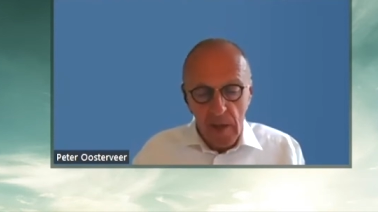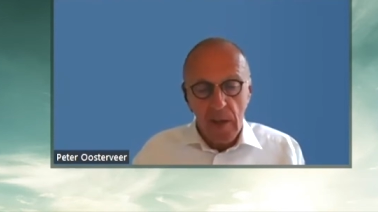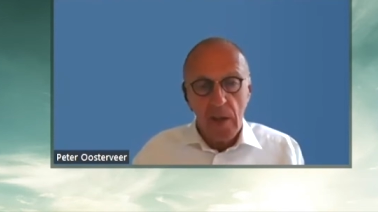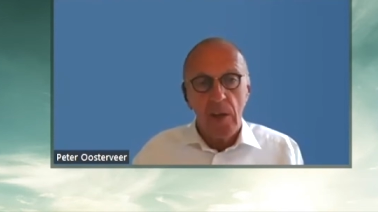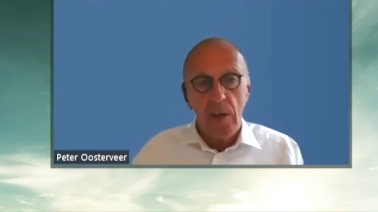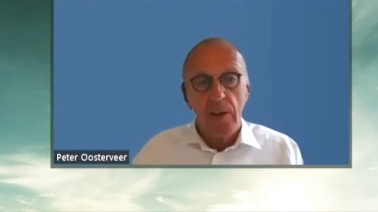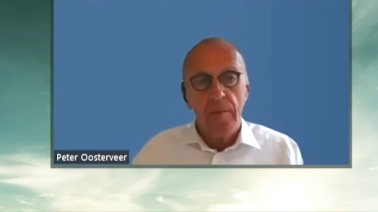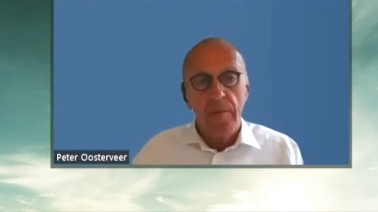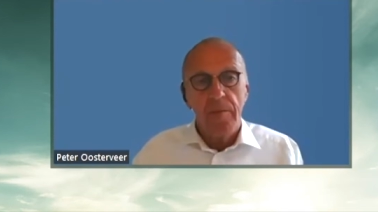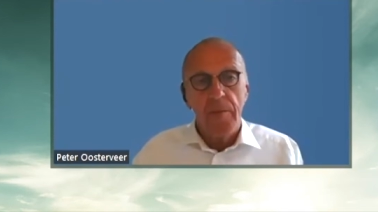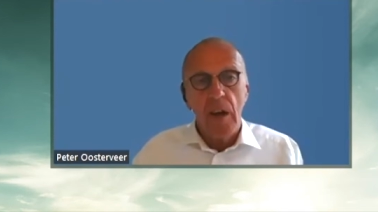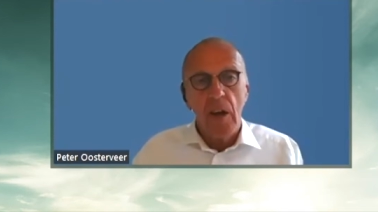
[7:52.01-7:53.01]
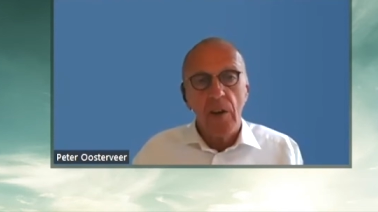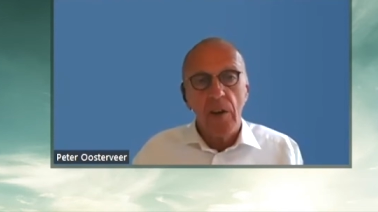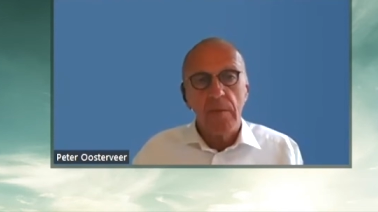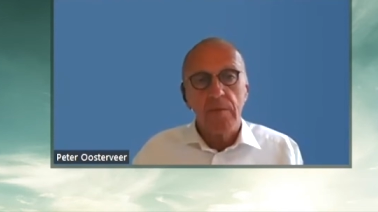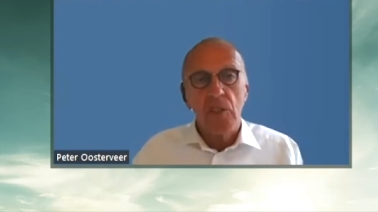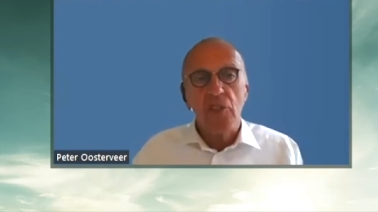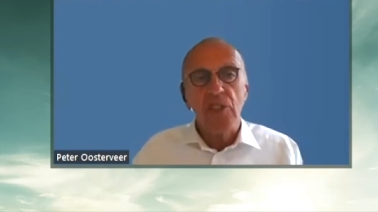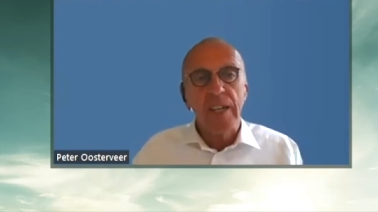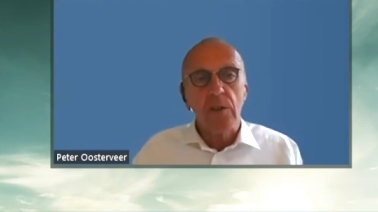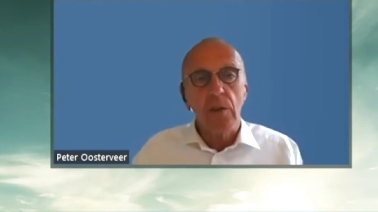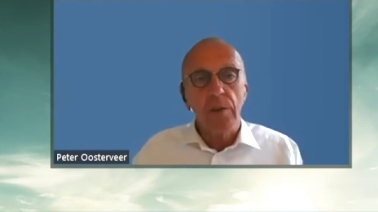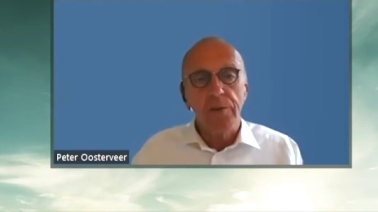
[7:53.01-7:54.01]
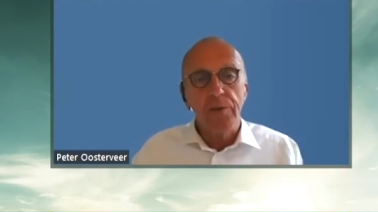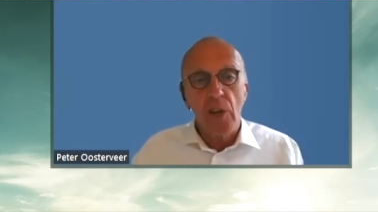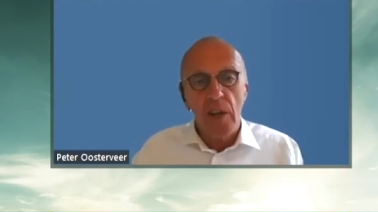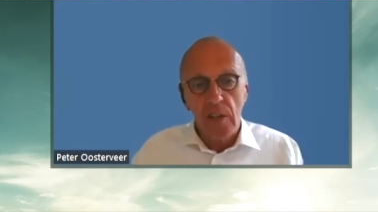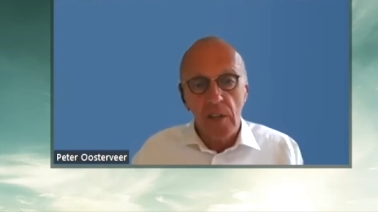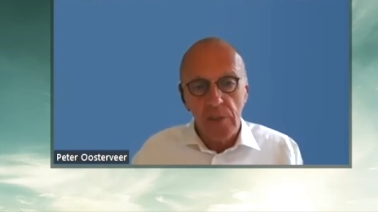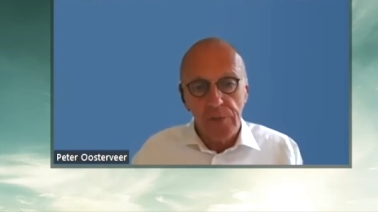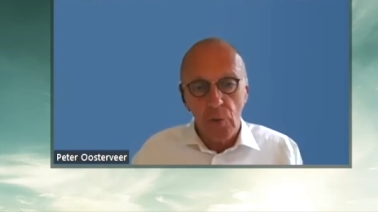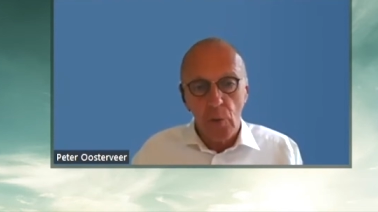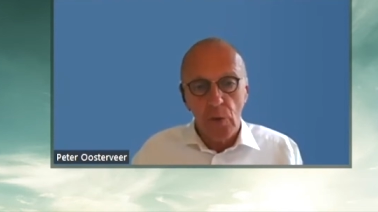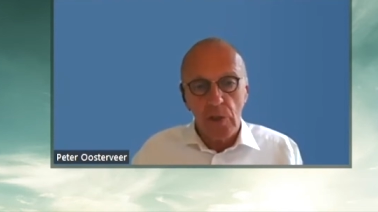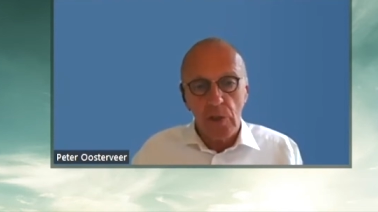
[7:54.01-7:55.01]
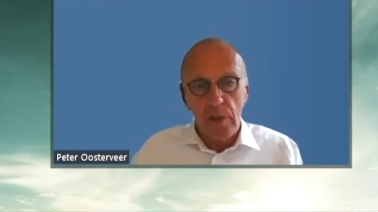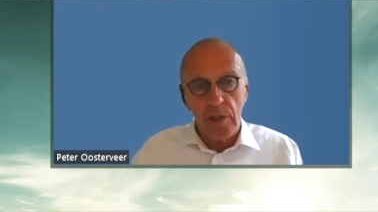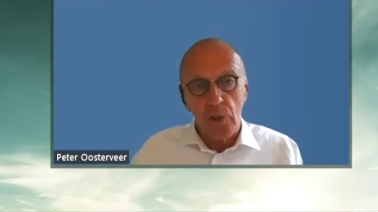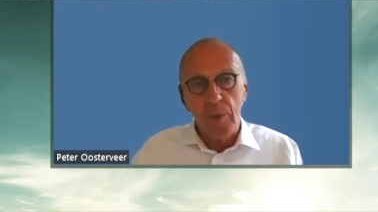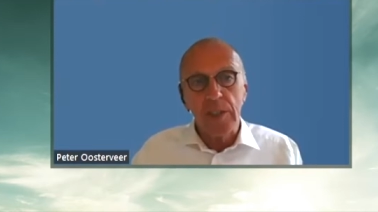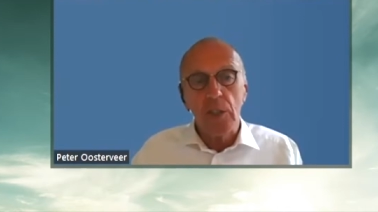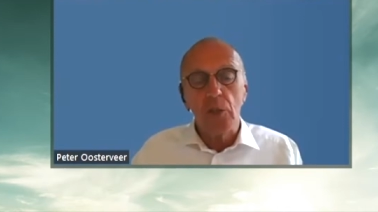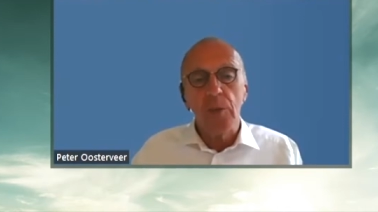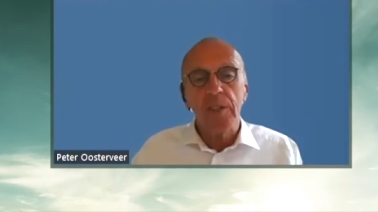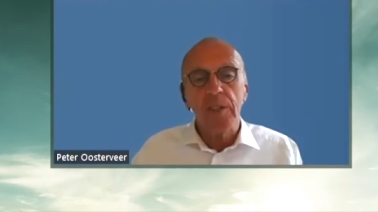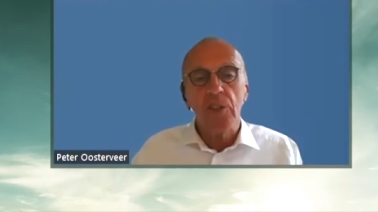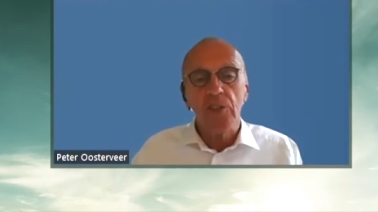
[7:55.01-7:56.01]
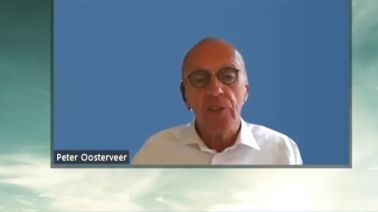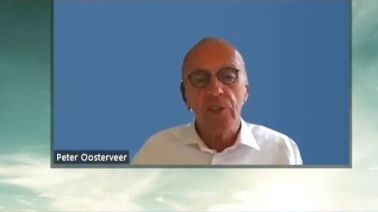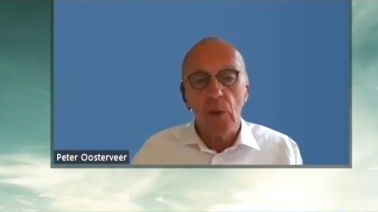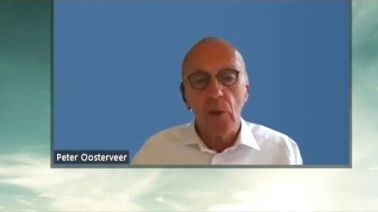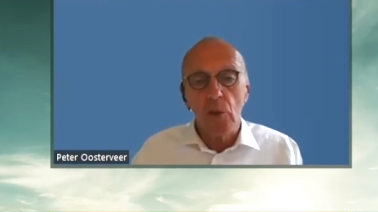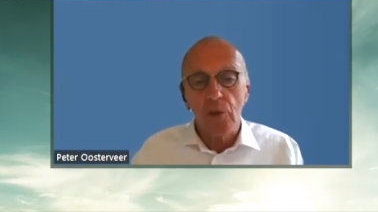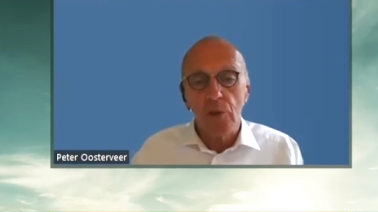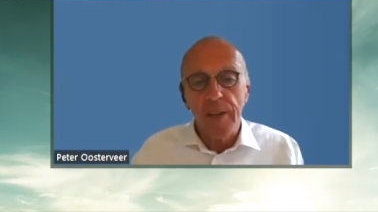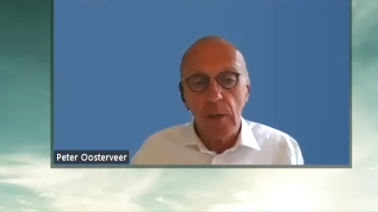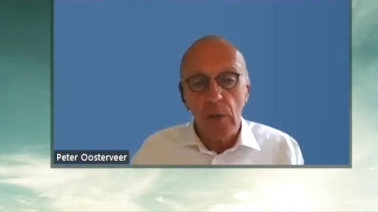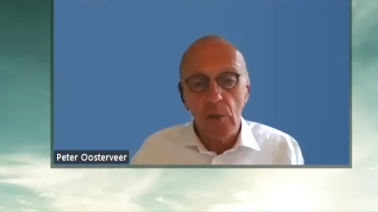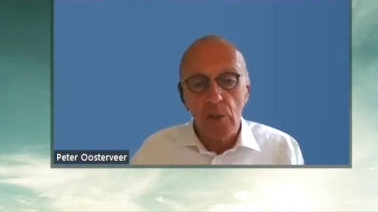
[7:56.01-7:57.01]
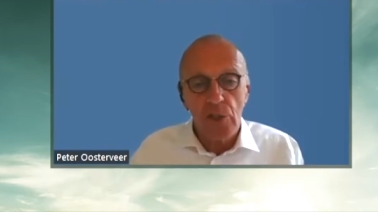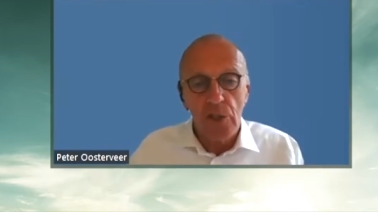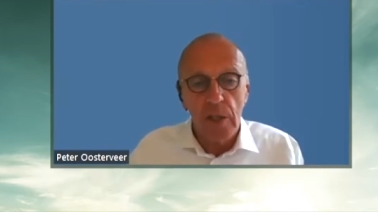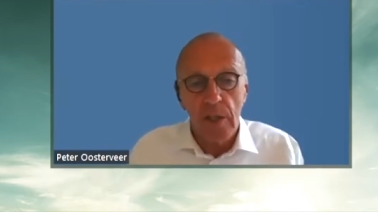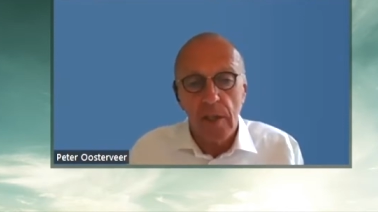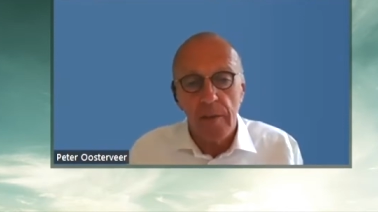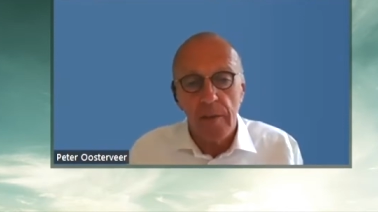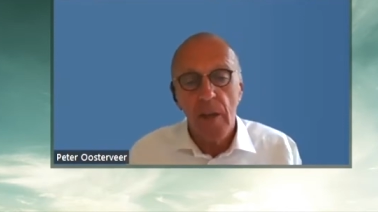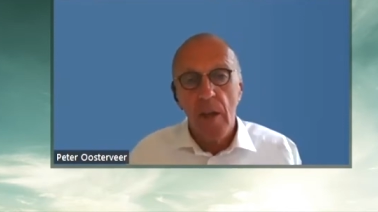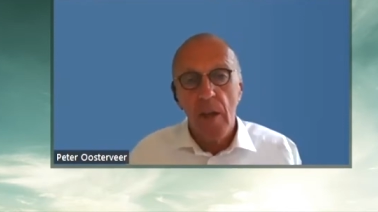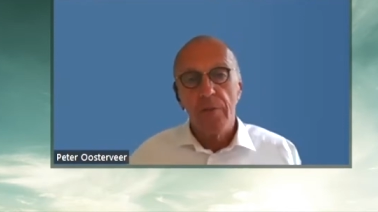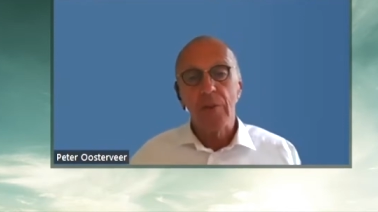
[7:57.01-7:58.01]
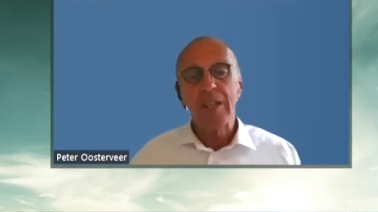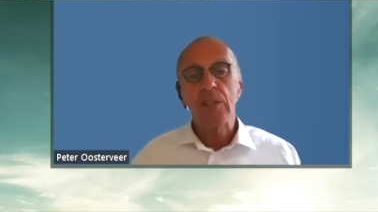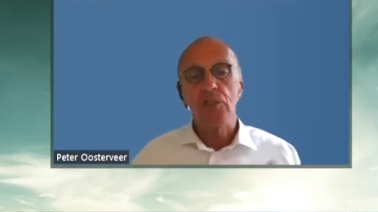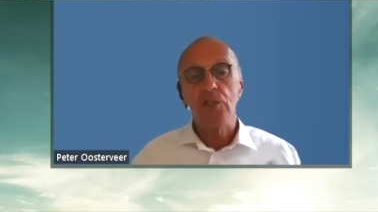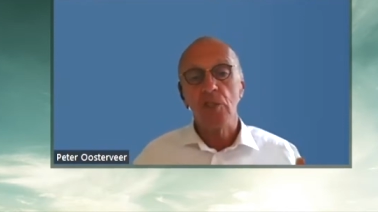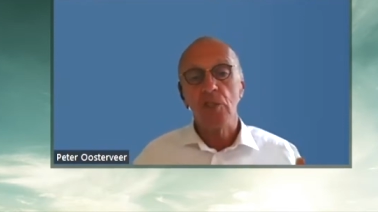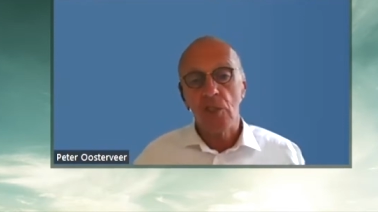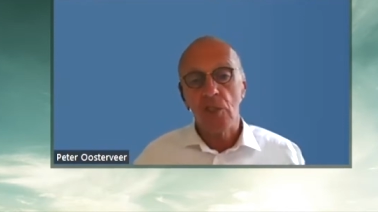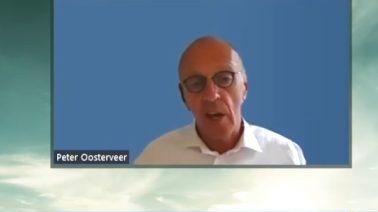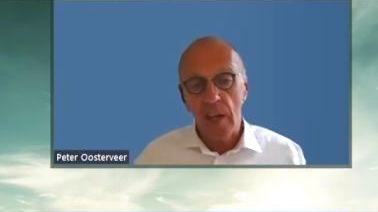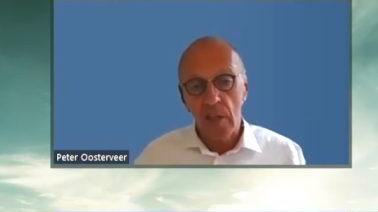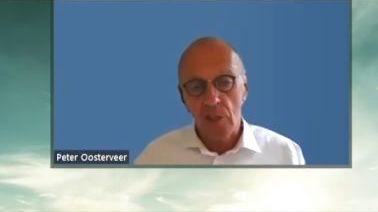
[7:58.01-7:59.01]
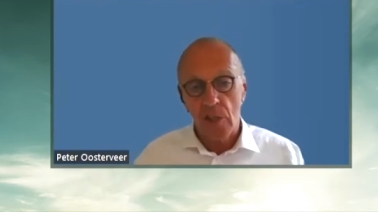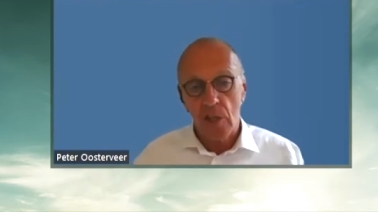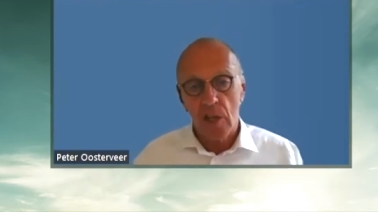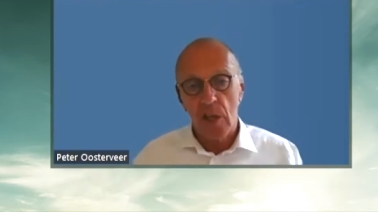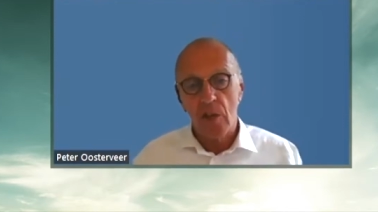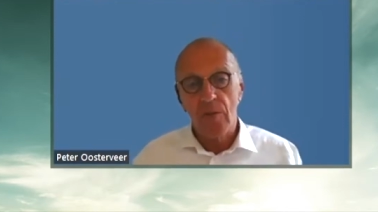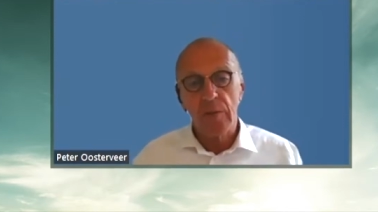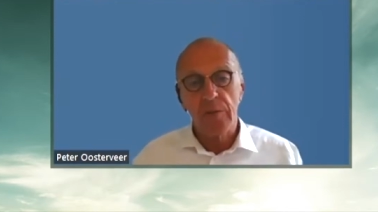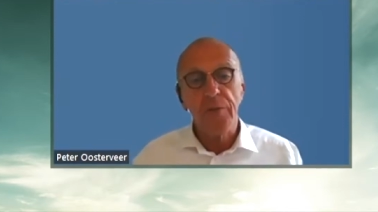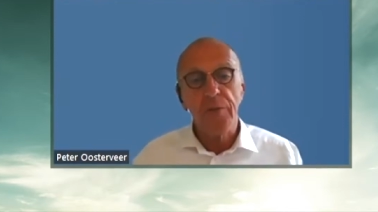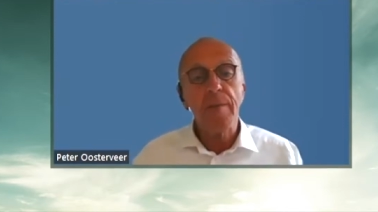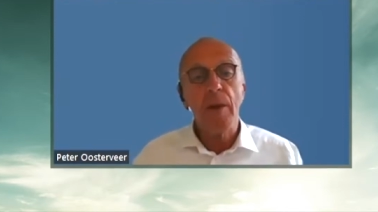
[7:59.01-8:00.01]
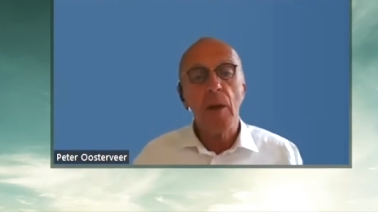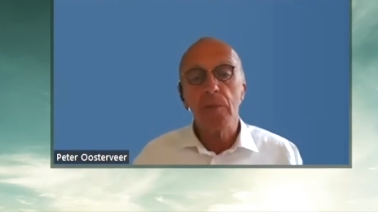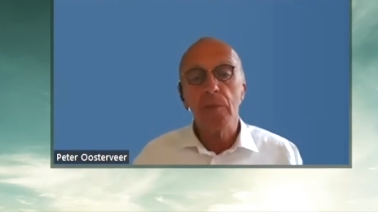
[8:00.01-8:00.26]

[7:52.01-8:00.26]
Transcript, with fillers: Hmm. Um, our set of targets for uh, 2023 also includes, uh, for instance, targets uh, around female